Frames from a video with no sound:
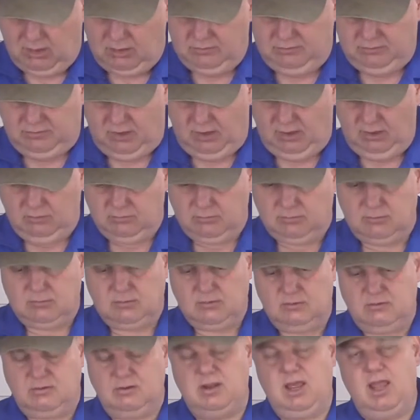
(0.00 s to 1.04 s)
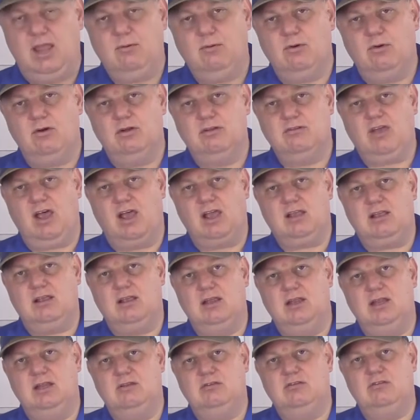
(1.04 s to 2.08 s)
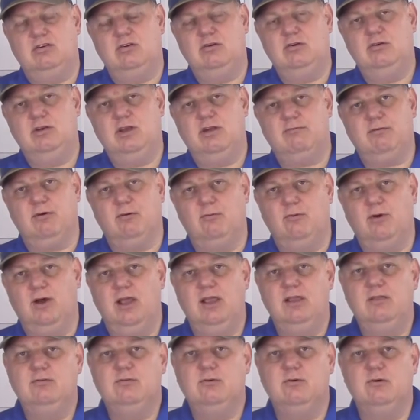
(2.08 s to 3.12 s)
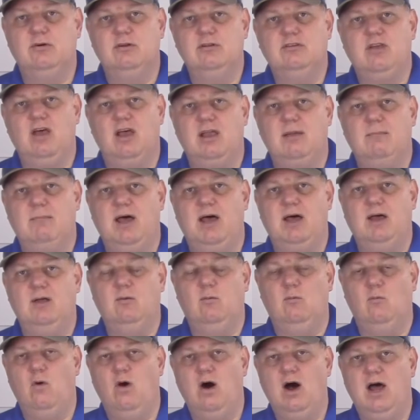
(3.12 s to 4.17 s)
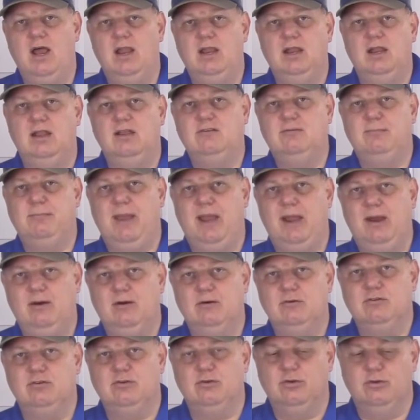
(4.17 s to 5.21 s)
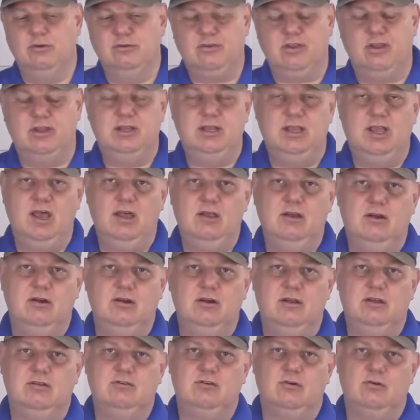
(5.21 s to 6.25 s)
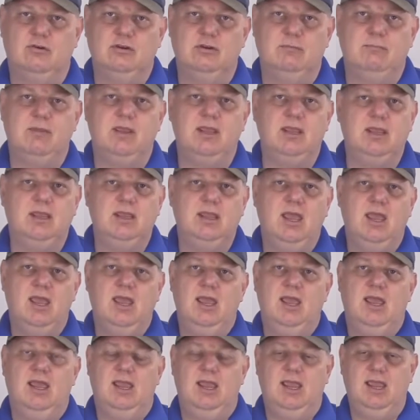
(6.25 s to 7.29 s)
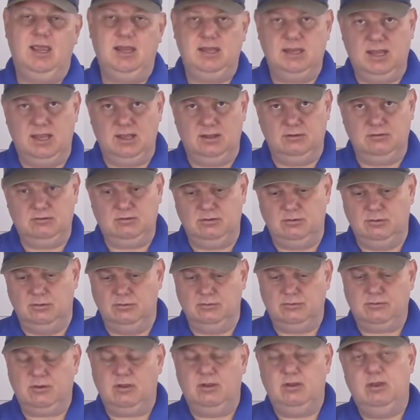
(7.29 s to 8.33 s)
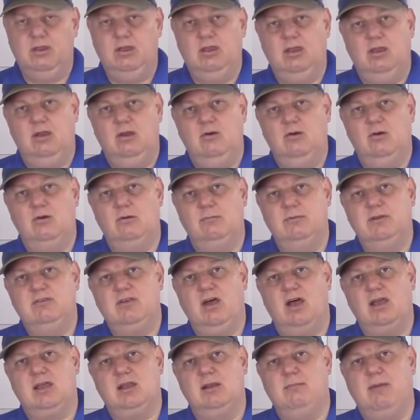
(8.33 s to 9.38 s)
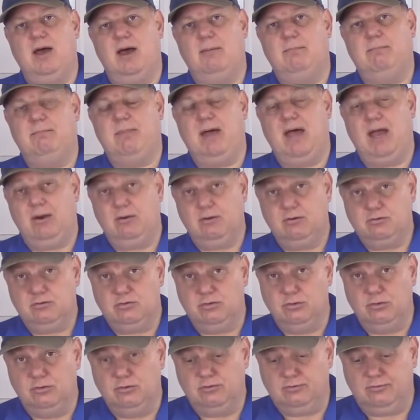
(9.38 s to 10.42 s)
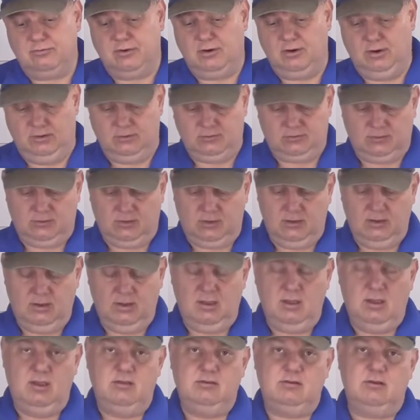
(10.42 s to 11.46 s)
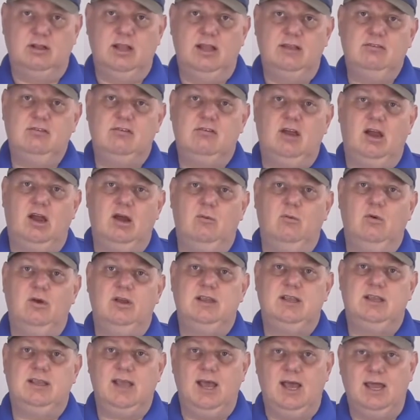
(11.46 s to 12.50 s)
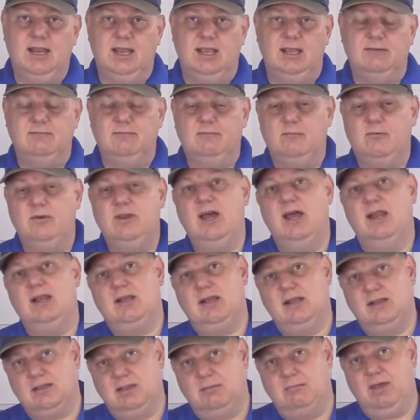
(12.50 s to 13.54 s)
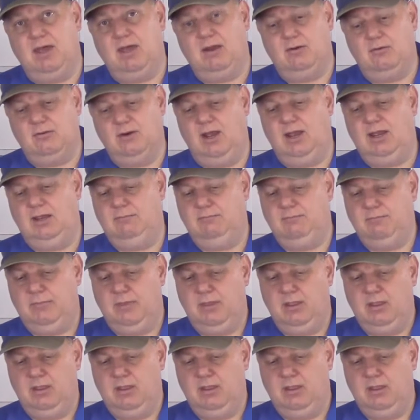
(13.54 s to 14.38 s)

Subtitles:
So today we're going to talk in two different ways. We're going to talk about one is power tools and the other is going to be handheld tools. We're going to be talking about power tools first. So let's start with cutting. We got to cut the metal, right?